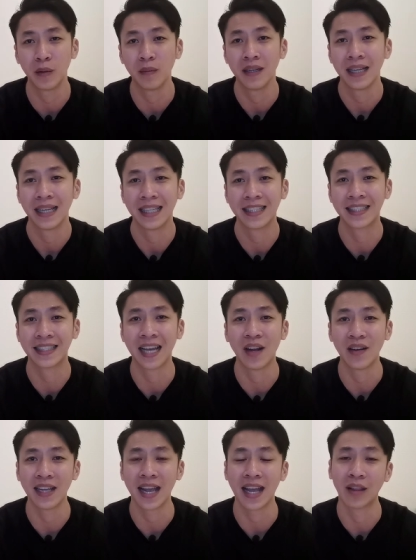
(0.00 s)
bedroom, it's
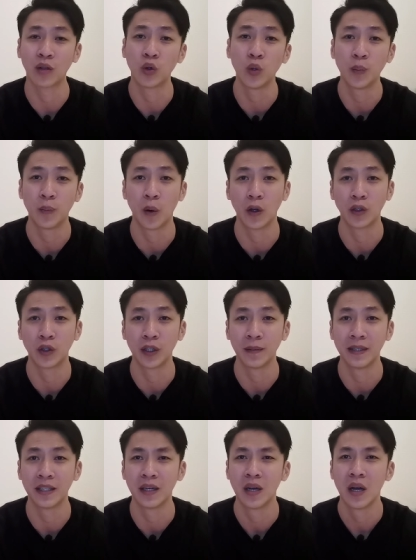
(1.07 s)
selling at
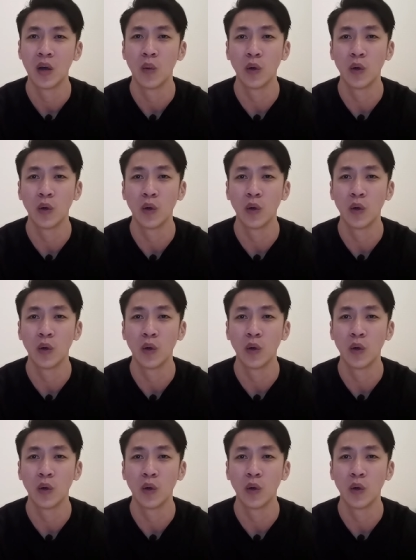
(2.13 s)
2.3 mil,